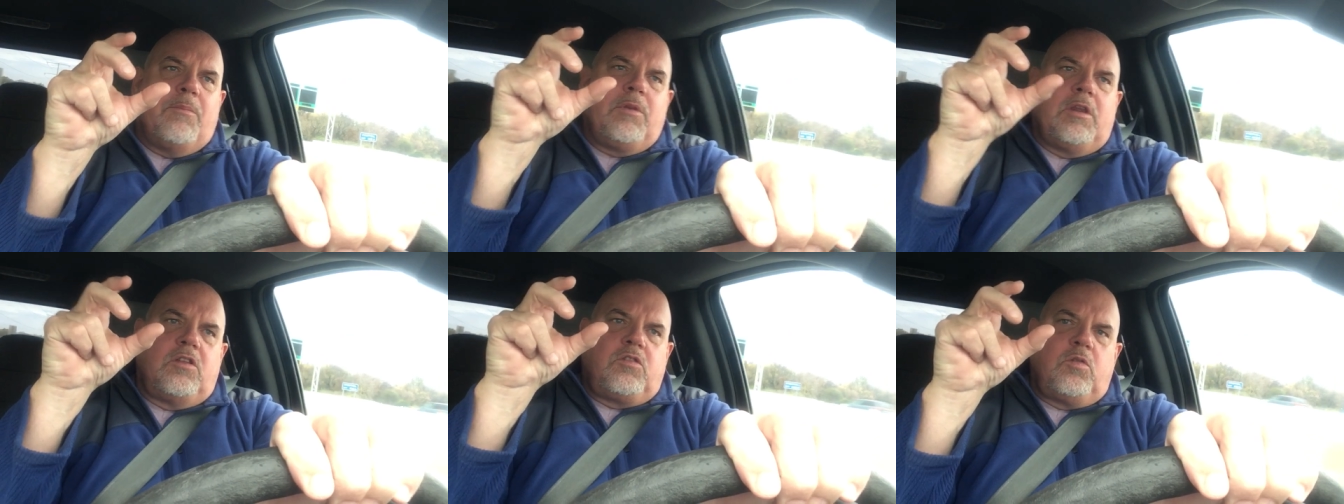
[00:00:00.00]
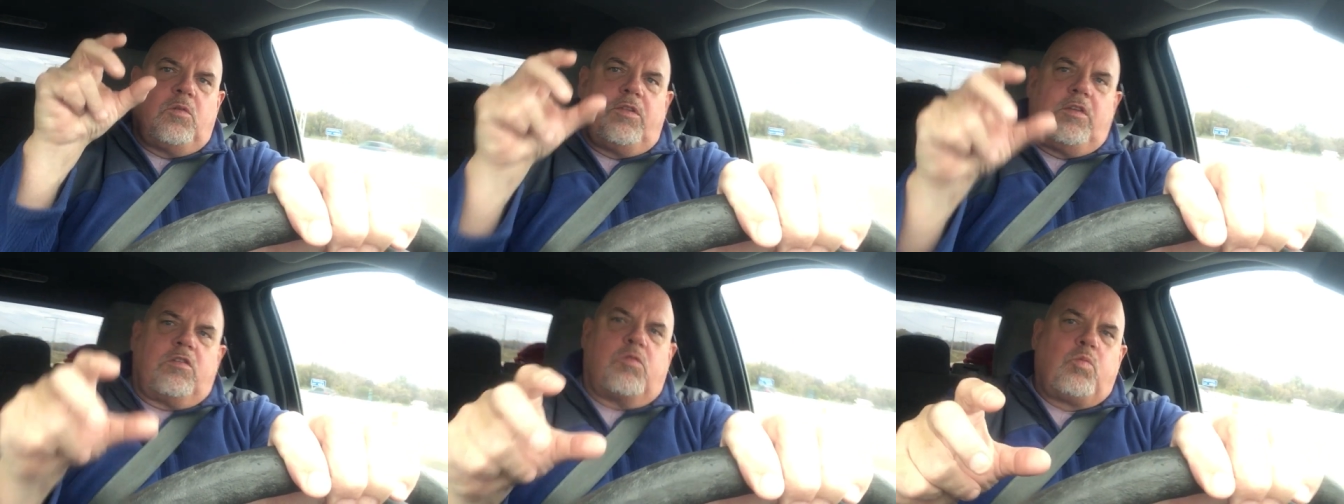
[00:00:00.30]
I'm going
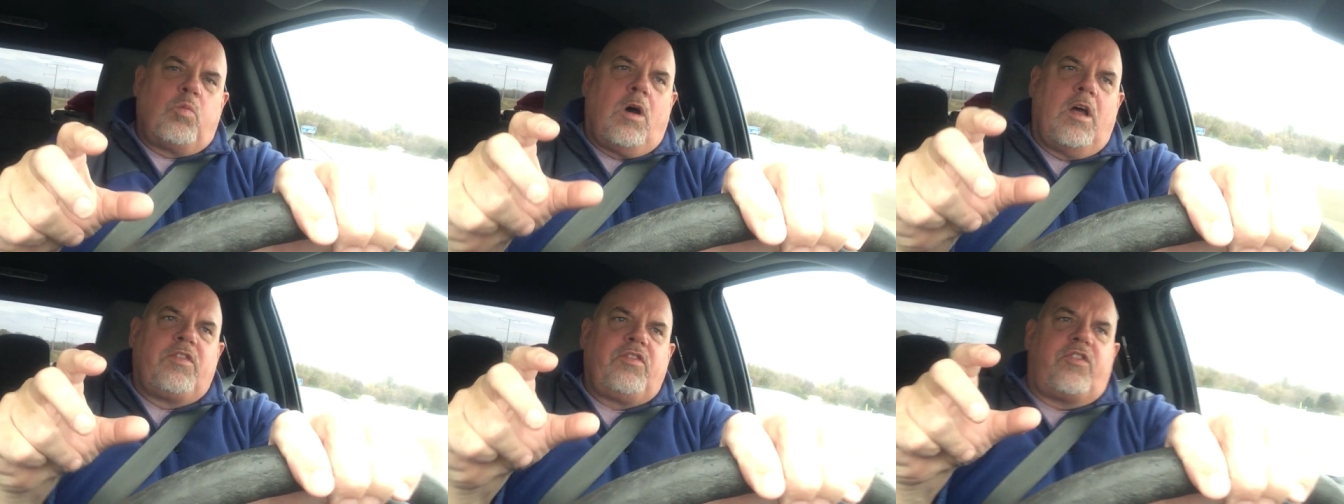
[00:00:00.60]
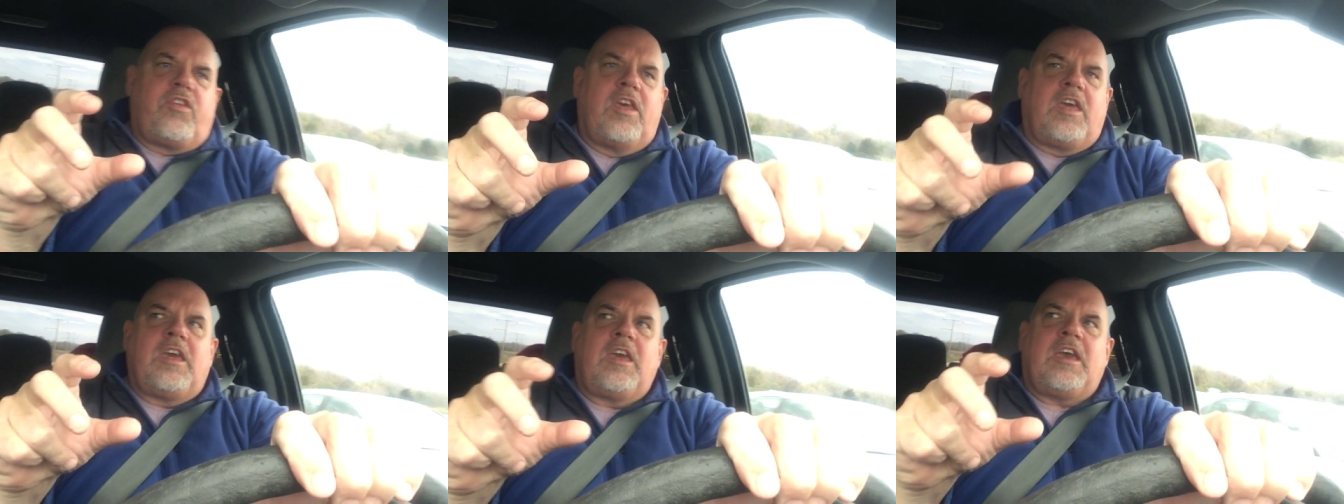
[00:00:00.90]
to do this one
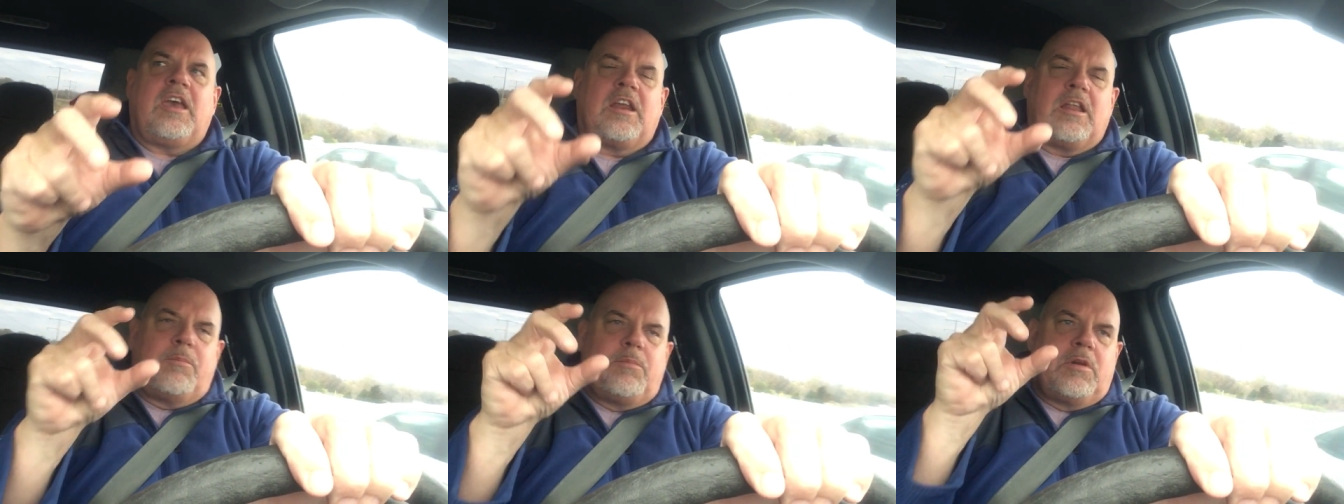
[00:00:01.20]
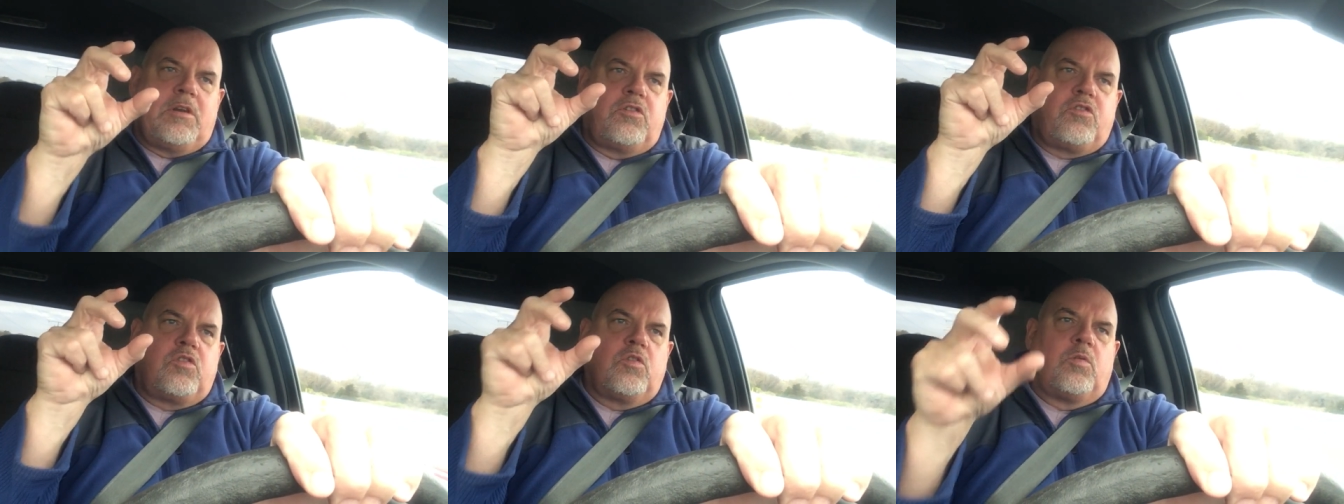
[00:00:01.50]
thing, and I'm
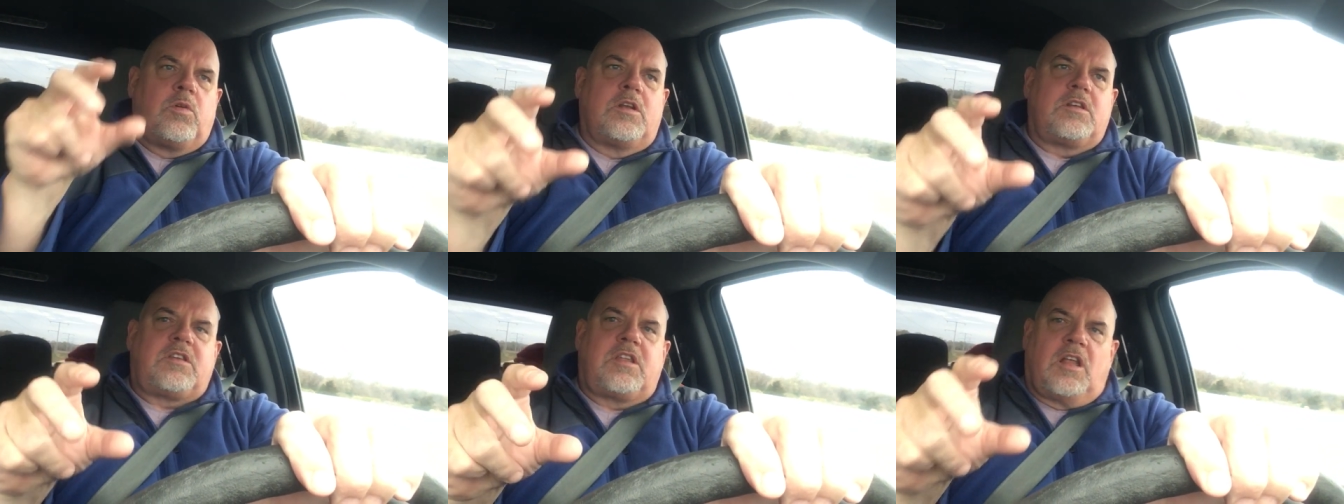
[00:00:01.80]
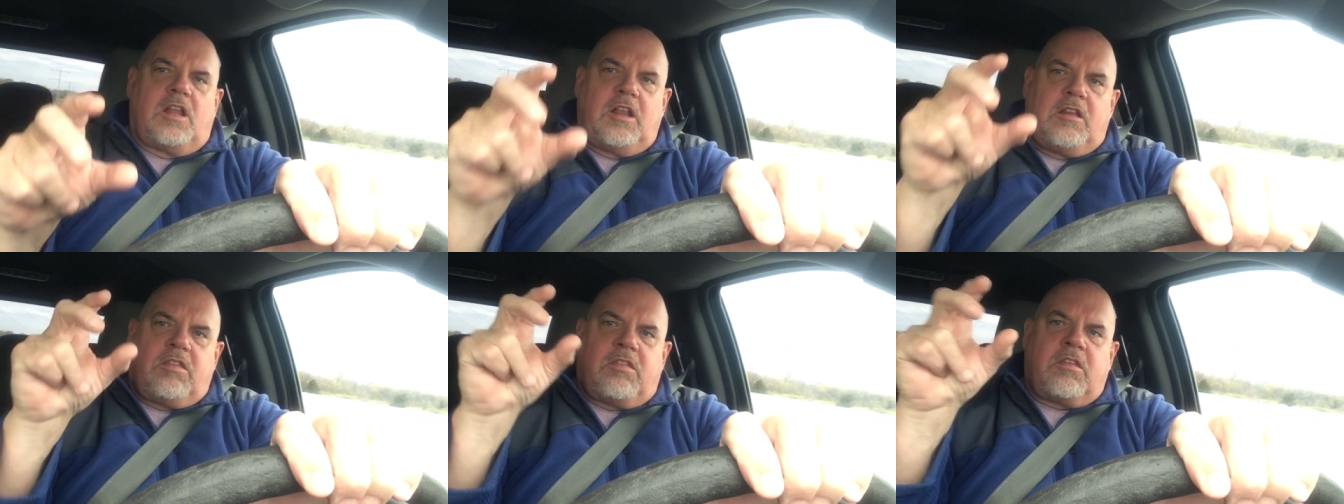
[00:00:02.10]
going to do it
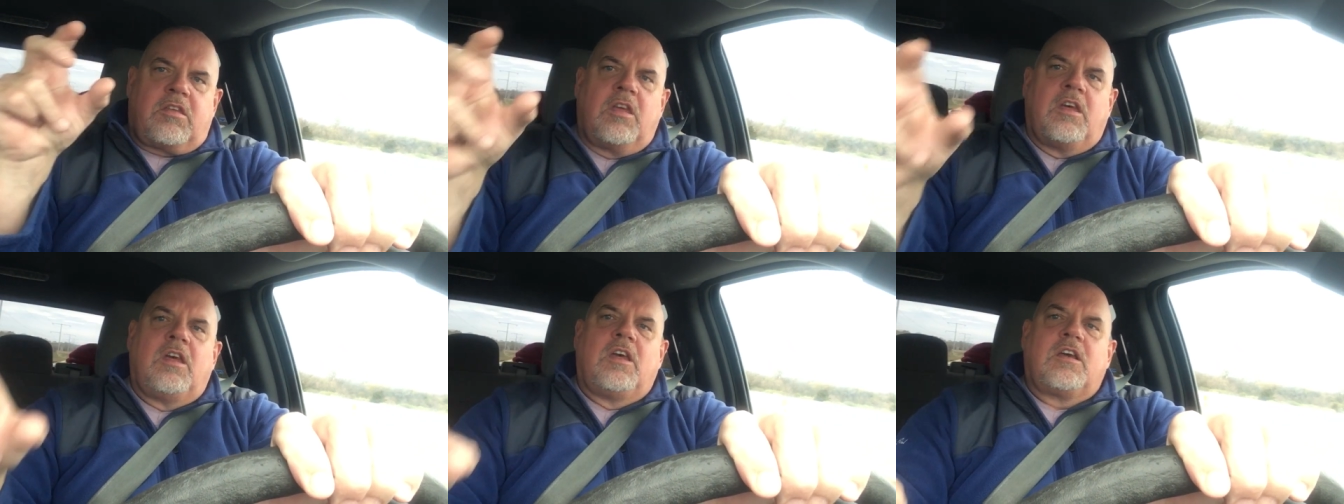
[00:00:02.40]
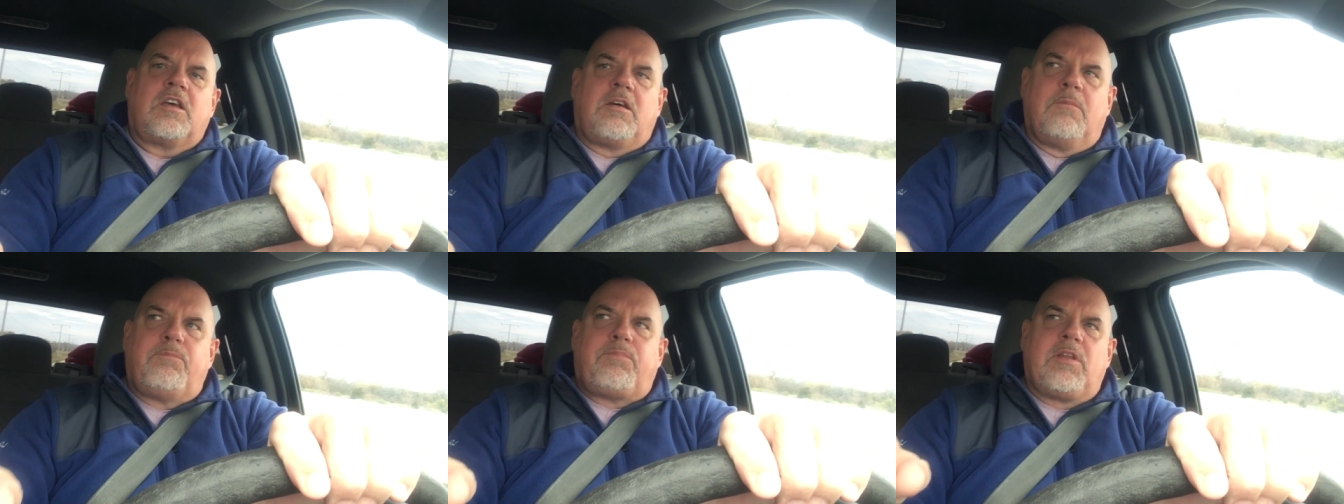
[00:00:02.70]
till it's
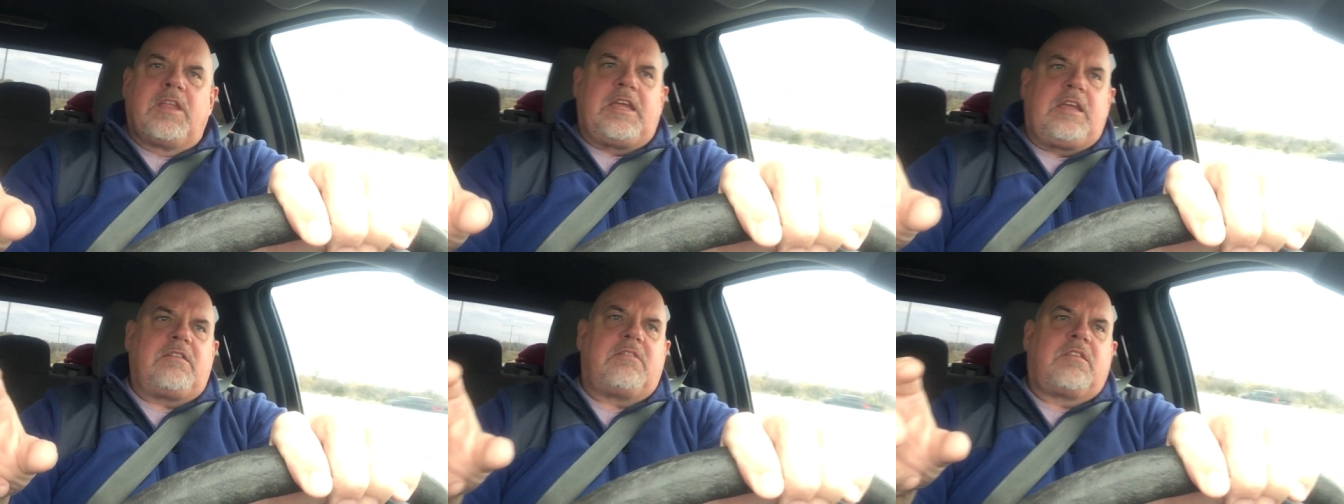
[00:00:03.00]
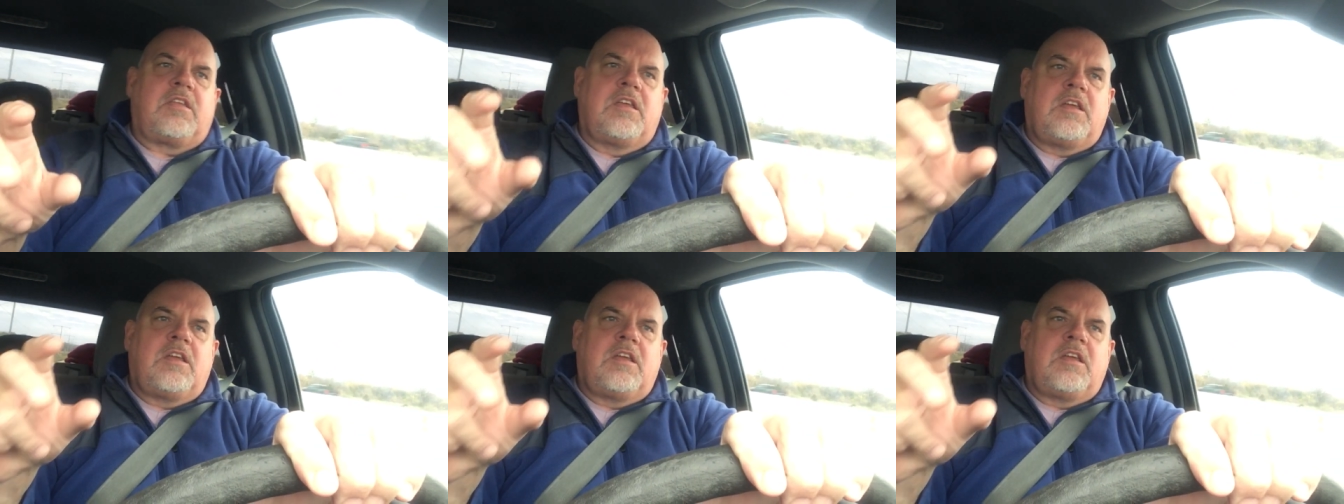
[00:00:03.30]
complete.